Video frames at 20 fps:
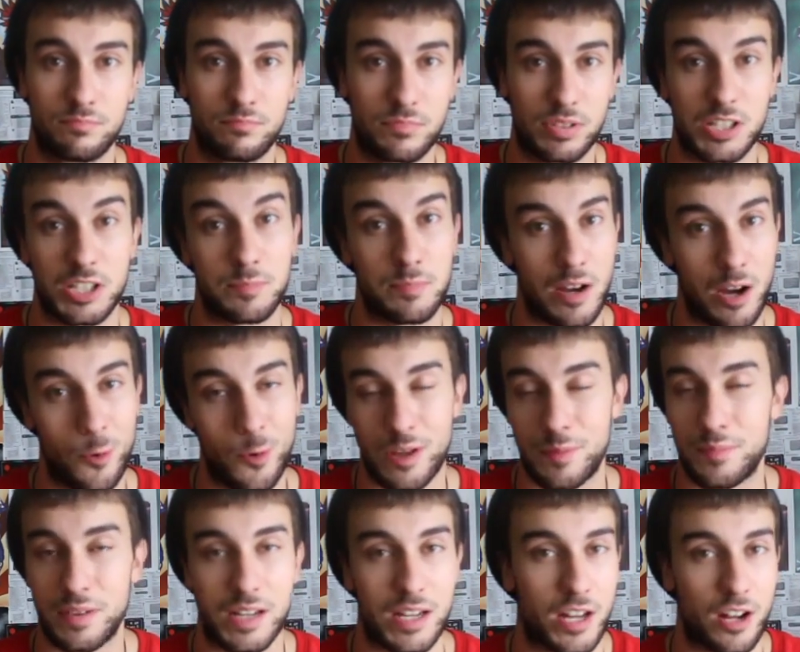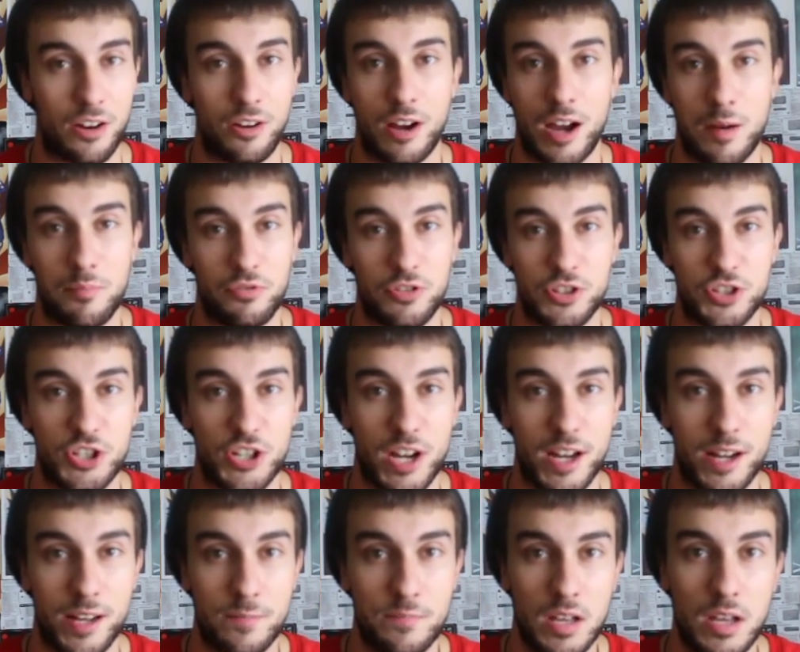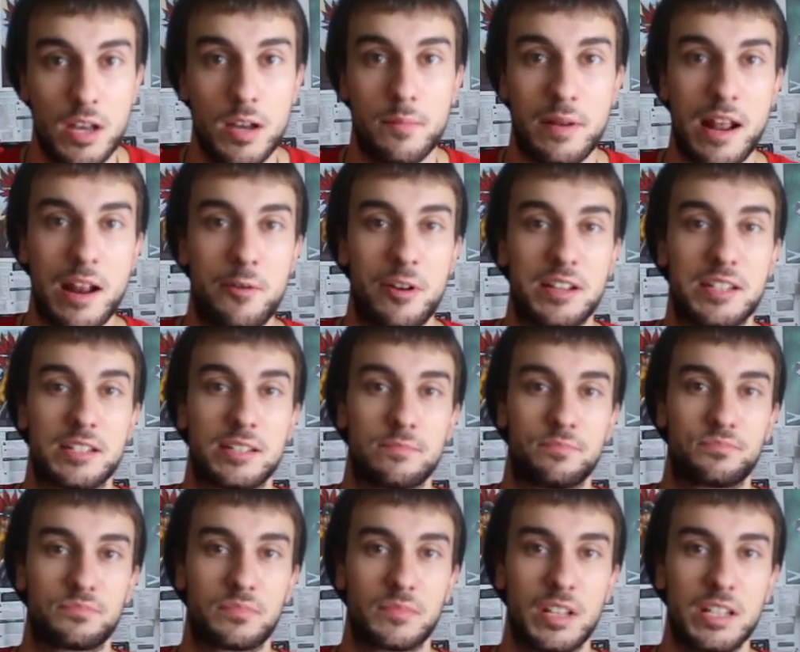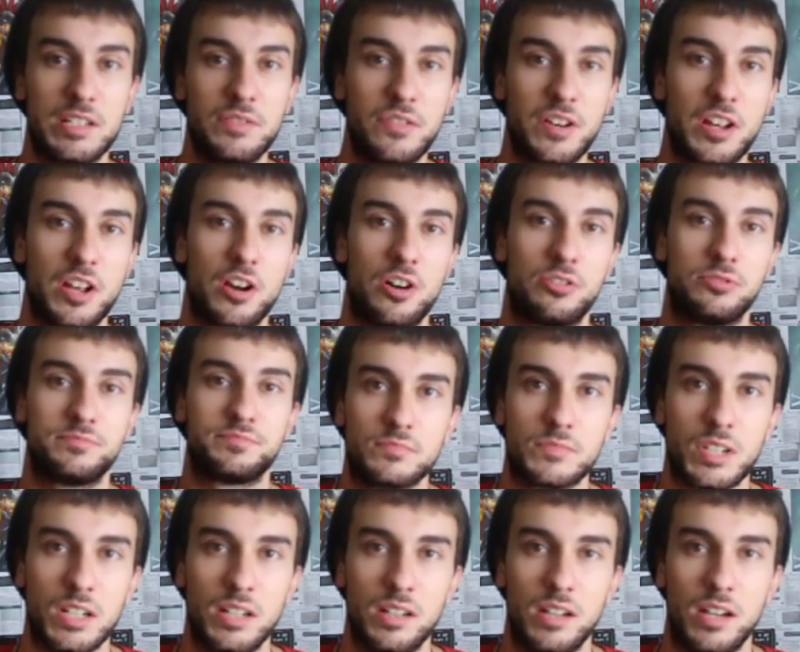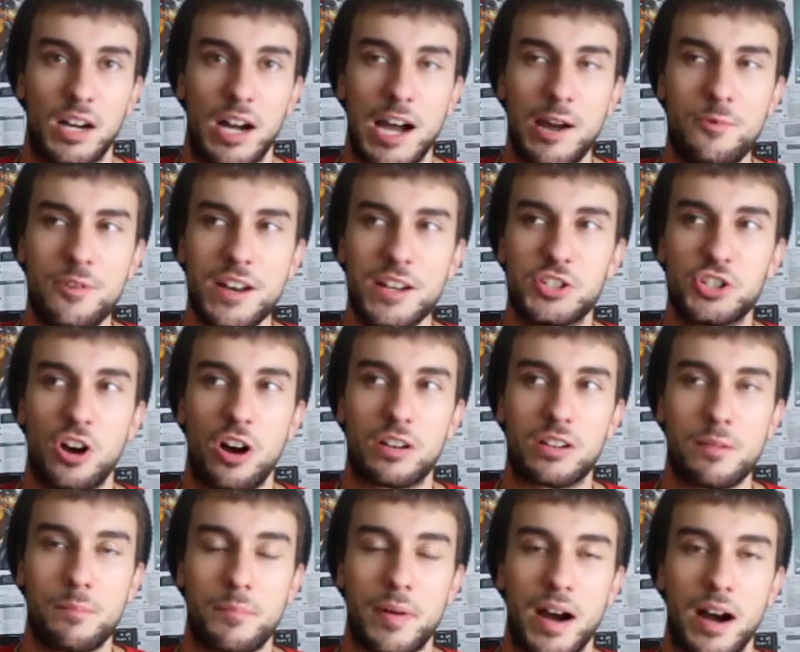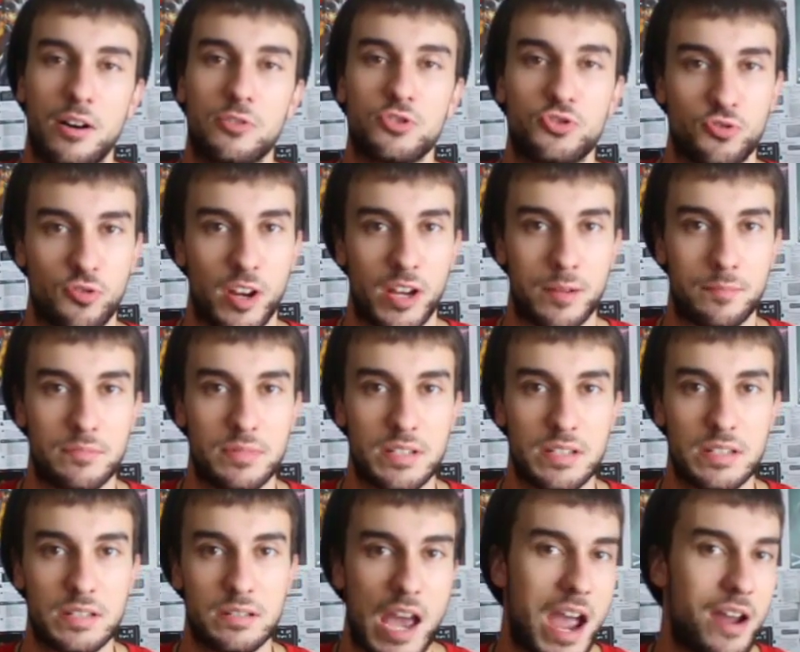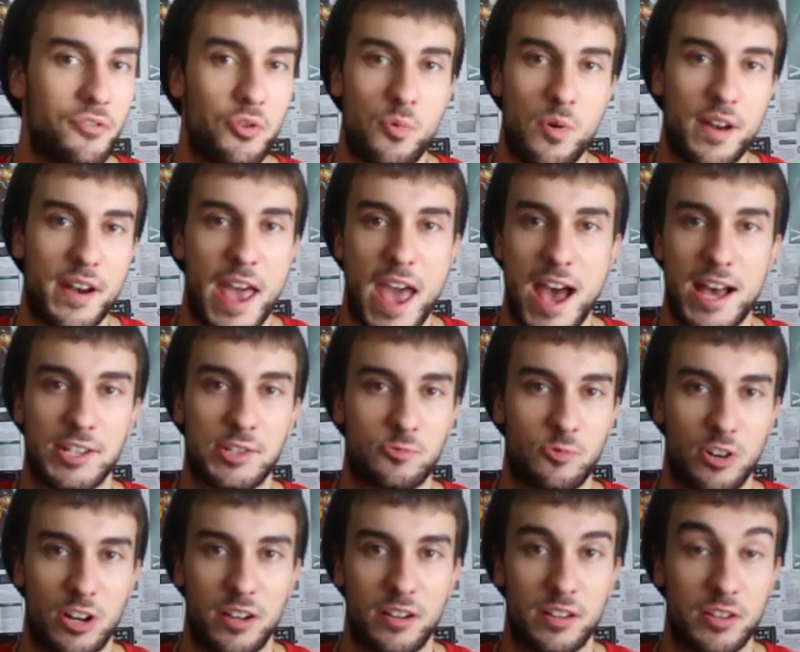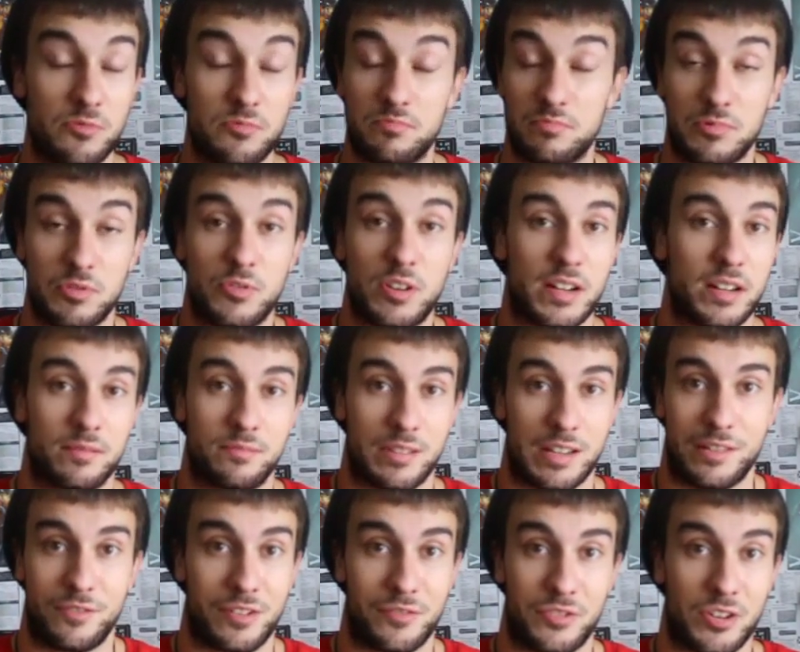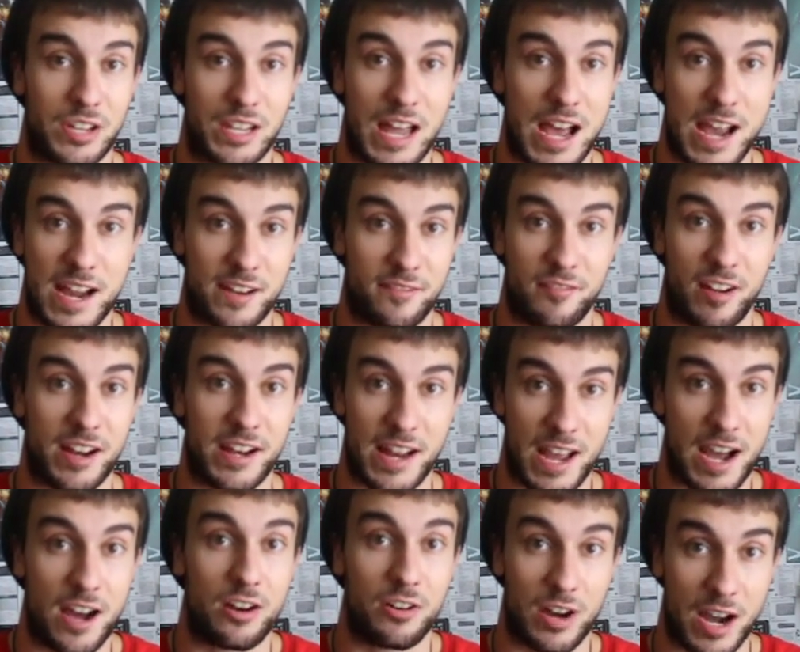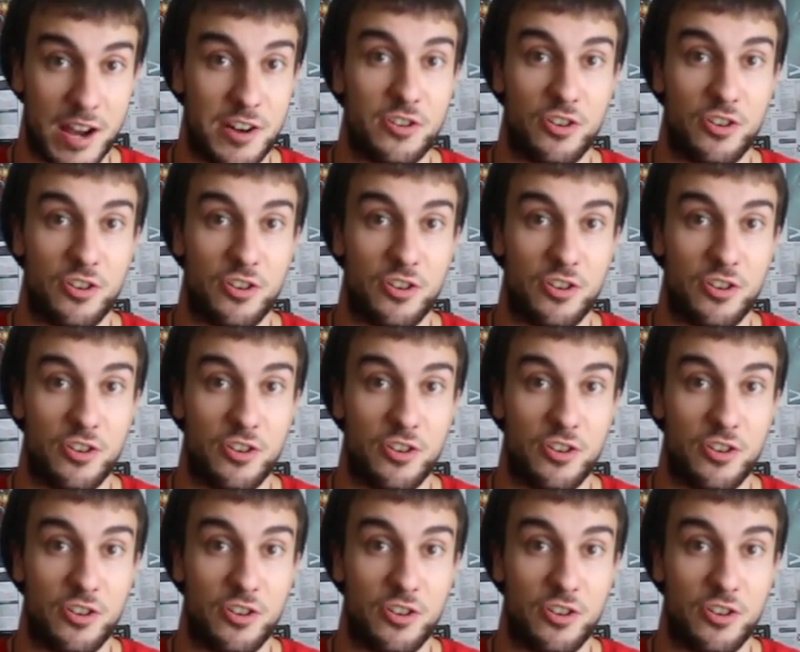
please bear with me, you know. I appreciate it. But anyways, this video, I want to talk about dreams. Everyone has one. You, you can, even if you're lying right now, I